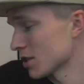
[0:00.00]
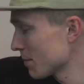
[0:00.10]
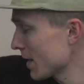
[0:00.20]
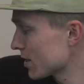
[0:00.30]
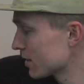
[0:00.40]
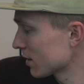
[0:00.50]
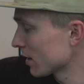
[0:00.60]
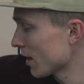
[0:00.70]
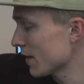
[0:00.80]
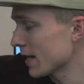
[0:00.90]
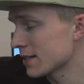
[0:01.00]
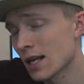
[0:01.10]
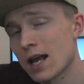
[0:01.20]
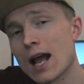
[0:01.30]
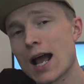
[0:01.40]
especially something like this,
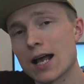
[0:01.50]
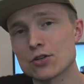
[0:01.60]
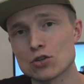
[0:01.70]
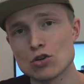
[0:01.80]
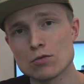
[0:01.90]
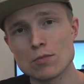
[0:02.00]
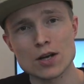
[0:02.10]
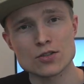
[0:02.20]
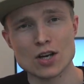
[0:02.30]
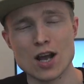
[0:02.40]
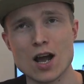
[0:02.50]
has too much,